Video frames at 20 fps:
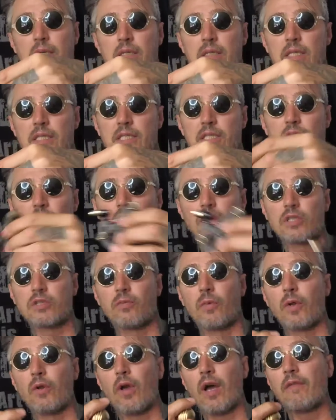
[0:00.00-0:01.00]
This is holds.
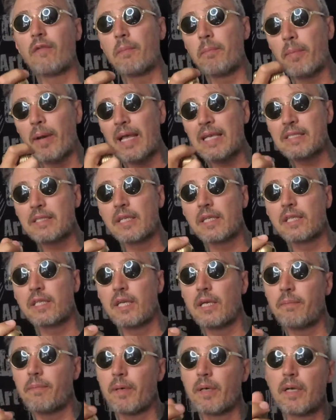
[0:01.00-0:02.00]
When you have a plastic
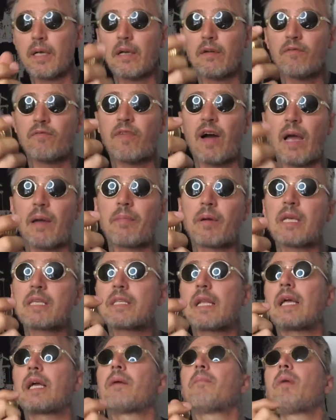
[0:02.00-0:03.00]
tip,
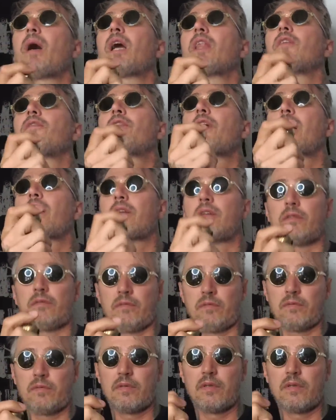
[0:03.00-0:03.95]
vibrates like a motherfucker.